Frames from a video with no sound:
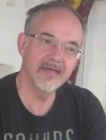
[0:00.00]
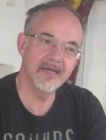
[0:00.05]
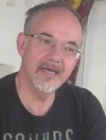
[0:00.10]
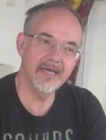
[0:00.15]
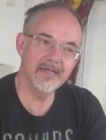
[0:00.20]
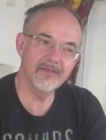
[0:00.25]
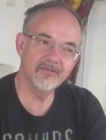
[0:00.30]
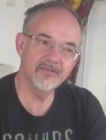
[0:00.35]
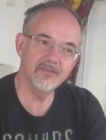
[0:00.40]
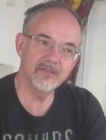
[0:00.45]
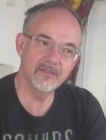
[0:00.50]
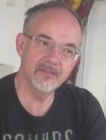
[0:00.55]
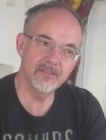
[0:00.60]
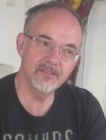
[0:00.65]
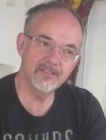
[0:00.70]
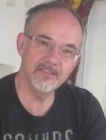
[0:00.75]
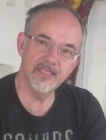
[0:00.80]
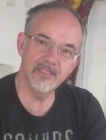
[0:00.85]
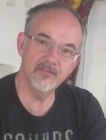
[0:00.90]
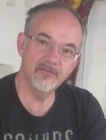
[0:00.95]
and
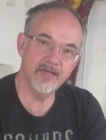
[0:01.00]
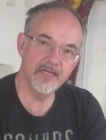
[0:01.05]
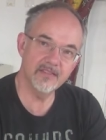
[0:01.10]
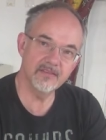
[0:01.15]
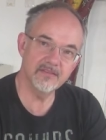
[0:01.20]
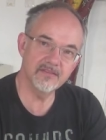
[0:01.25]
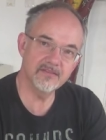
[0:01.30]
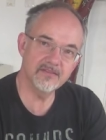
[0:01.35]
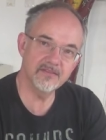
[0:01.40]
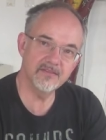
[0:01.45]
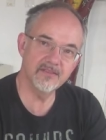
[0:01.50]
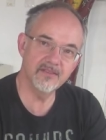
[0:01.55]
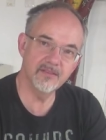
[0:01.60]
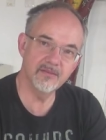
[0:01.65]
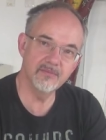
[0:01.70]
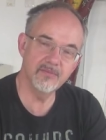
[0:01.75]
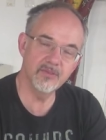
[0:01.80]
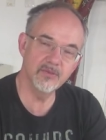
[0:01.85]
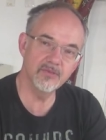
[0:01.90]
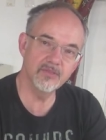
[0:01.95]
these advanced
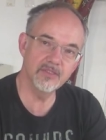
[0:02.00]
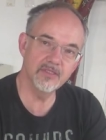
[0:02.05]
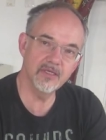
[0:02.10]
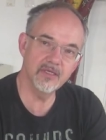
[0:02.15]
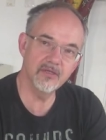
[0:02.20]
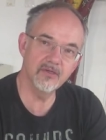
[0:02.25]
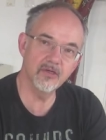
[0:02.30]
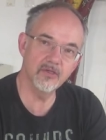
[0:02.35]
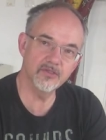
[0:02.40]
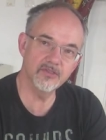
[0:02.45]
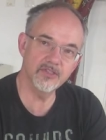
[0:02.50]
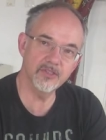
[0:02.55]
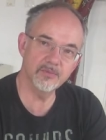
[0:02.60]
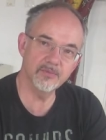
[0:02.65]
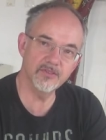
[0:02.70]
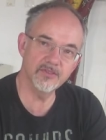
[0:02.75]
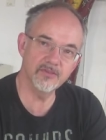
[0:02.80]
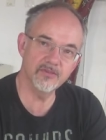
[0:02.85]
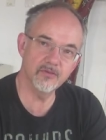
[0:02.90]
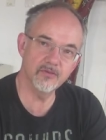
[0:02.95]
musical
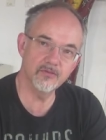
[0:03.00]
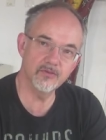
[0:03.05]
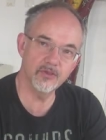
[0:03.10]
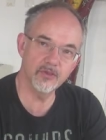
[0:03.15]
concepts of